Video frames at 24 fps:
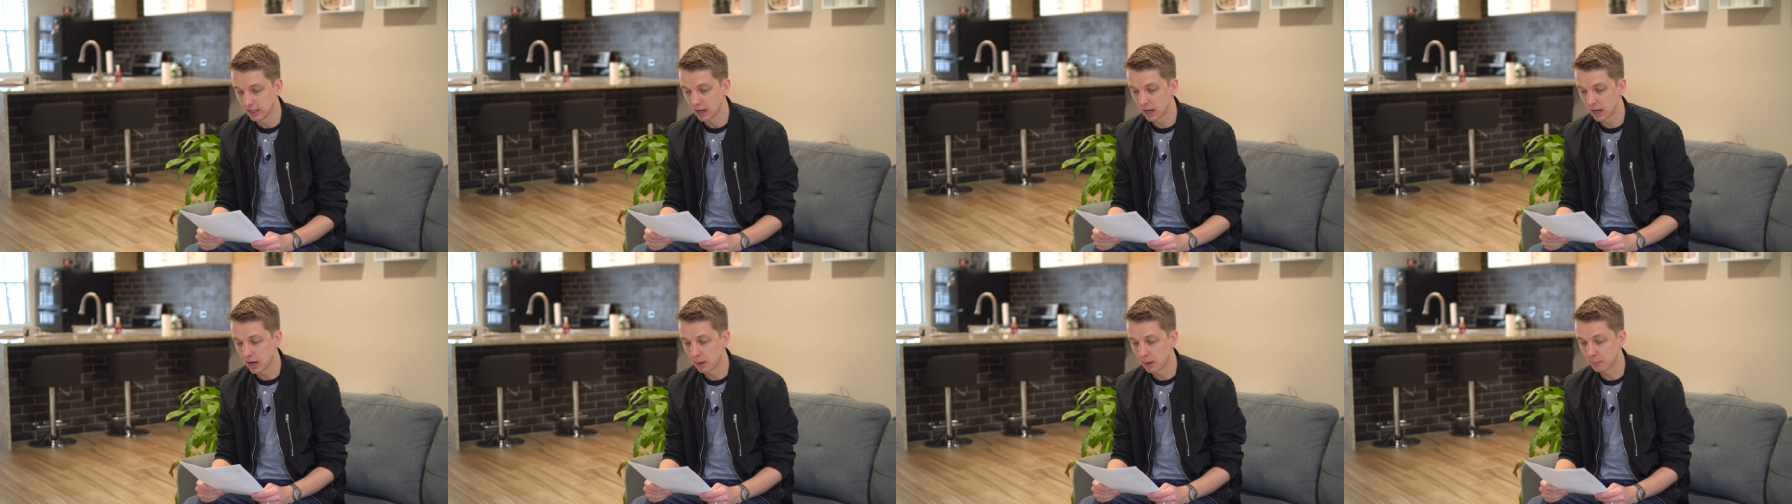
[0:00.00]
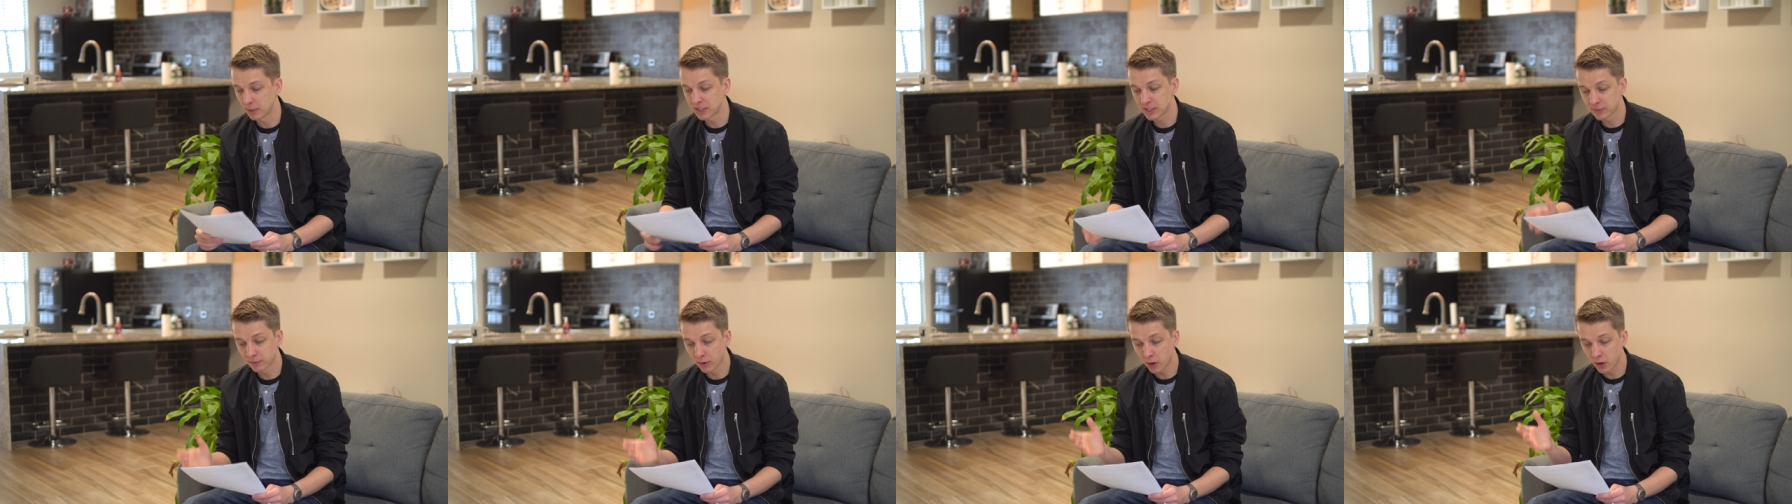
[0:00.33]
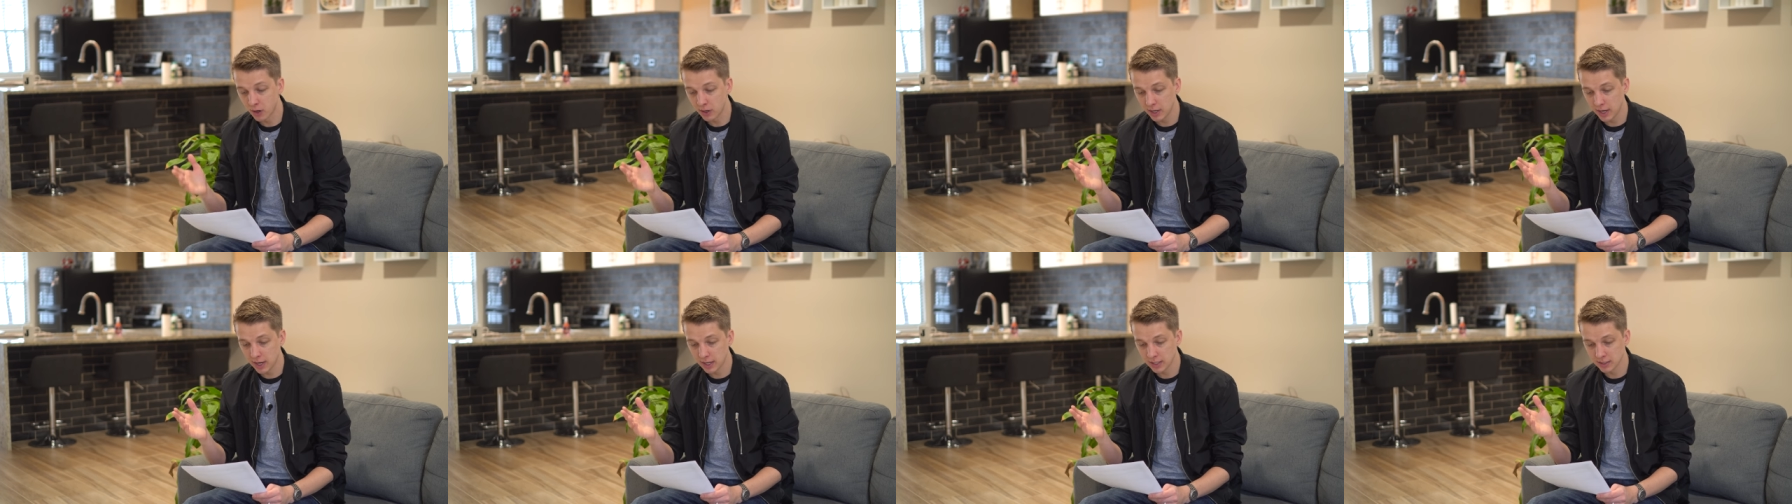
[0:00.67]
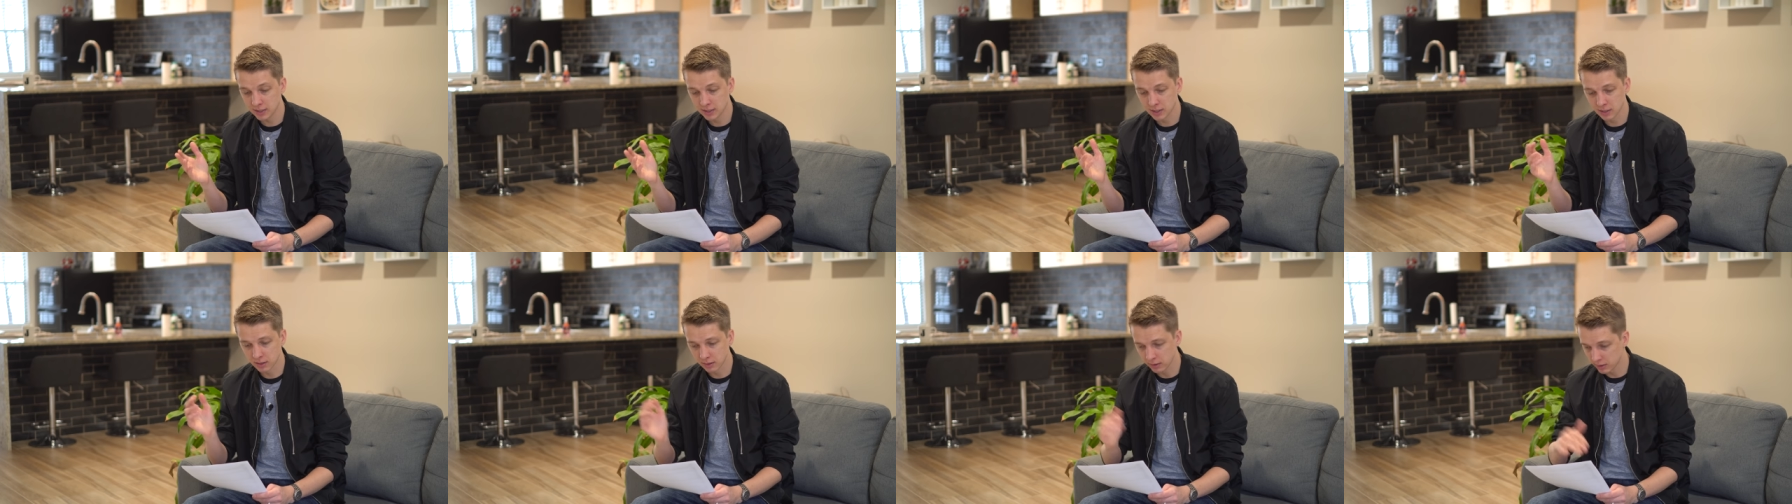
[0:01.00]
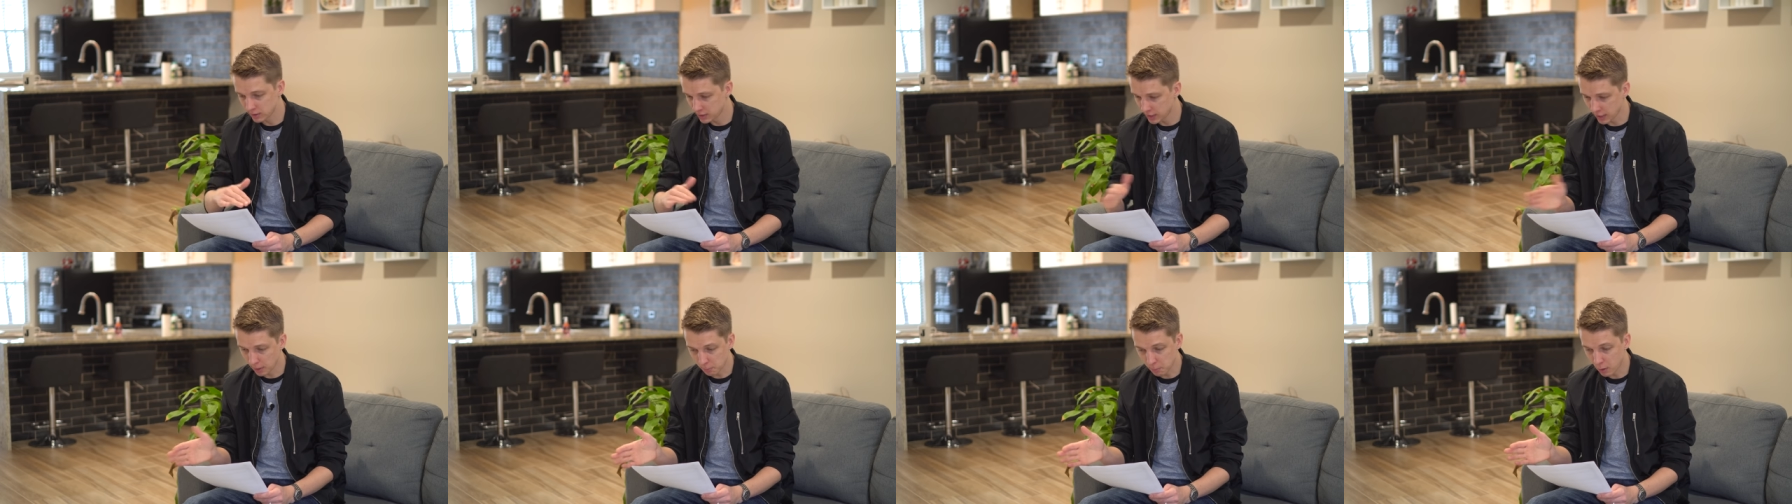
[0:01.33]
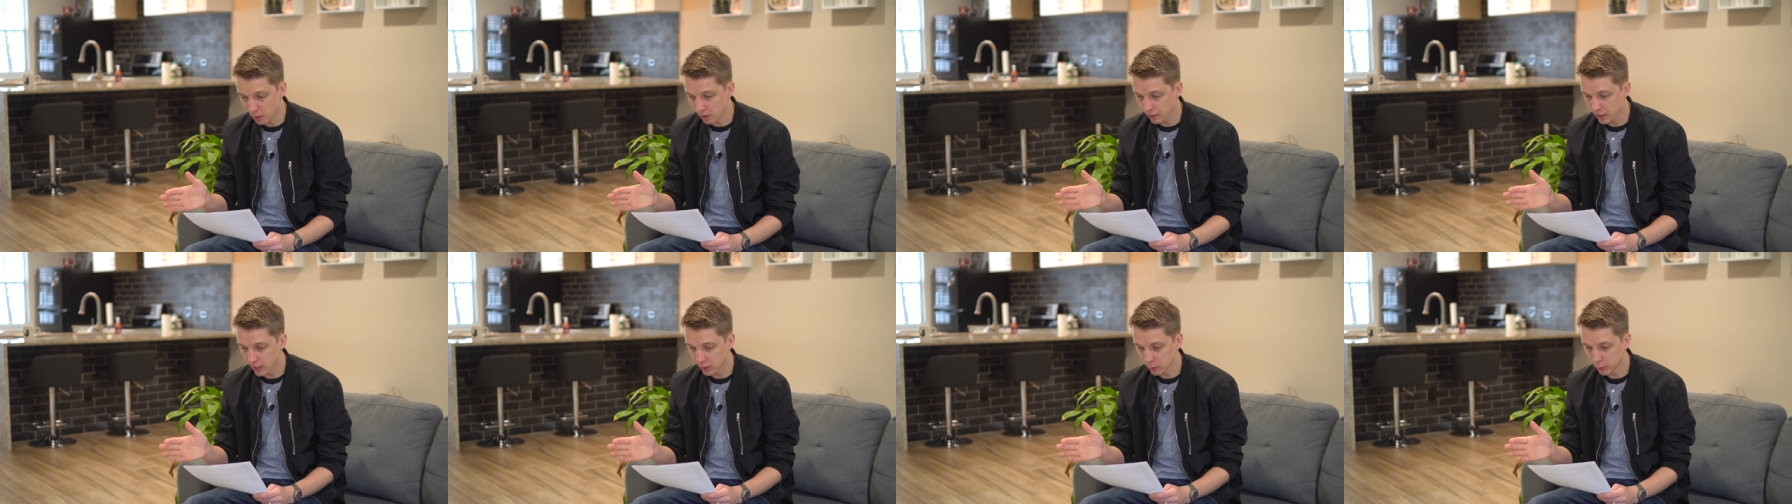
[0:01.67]
Um, as far as the second
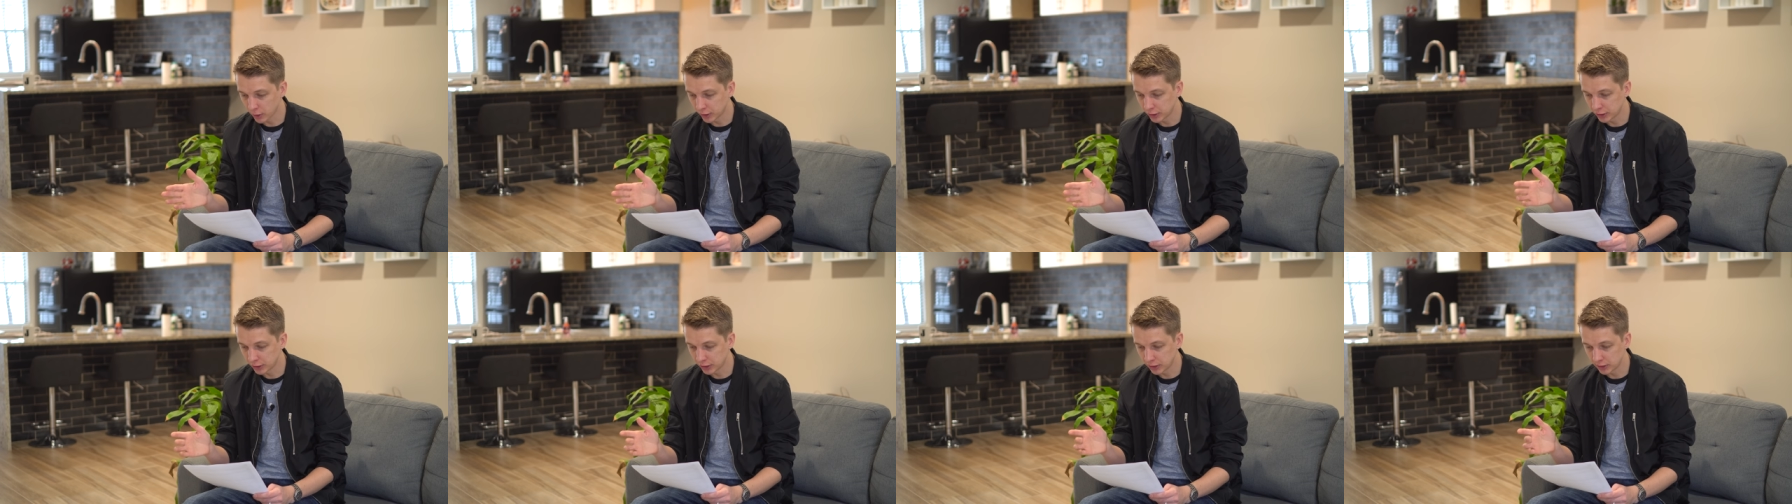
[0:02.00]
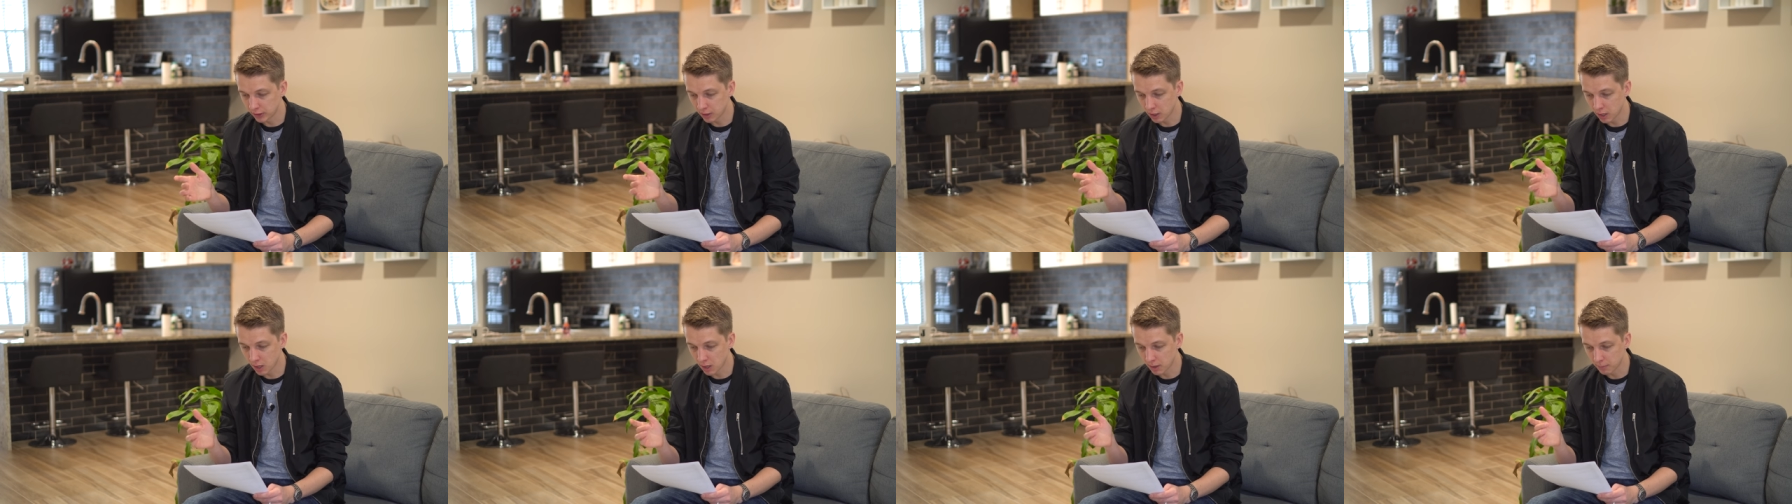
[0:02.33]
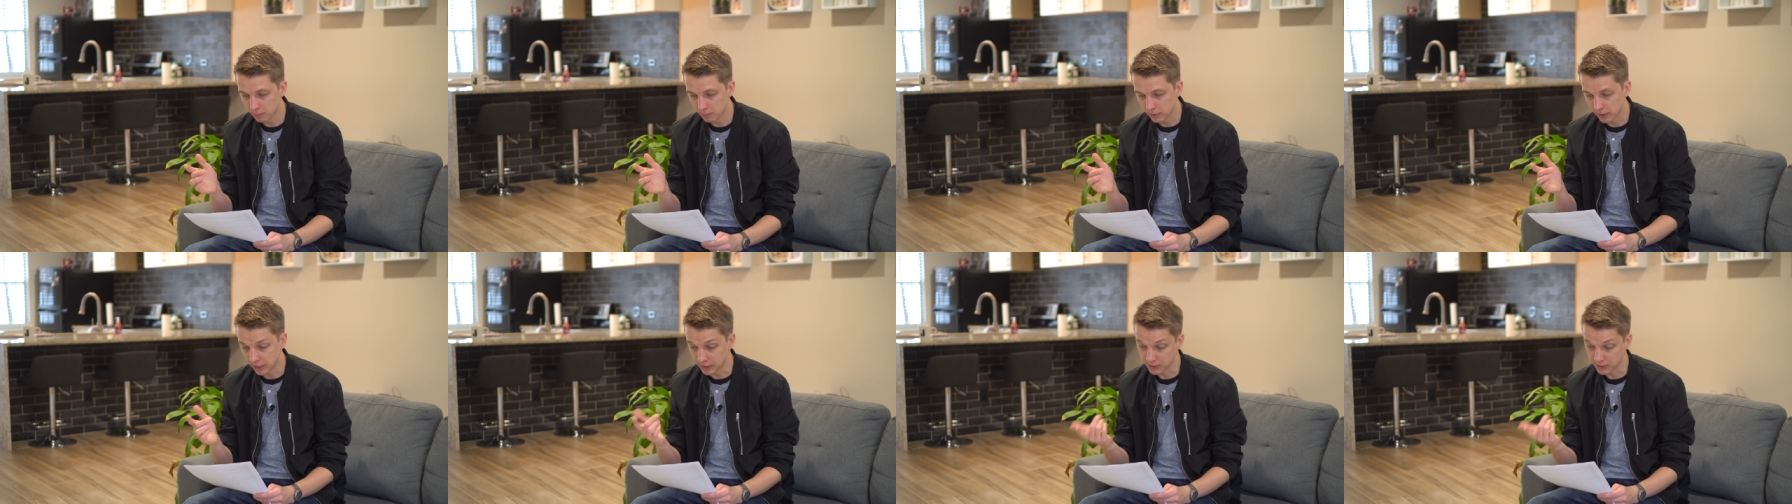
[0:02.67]
part of that question um,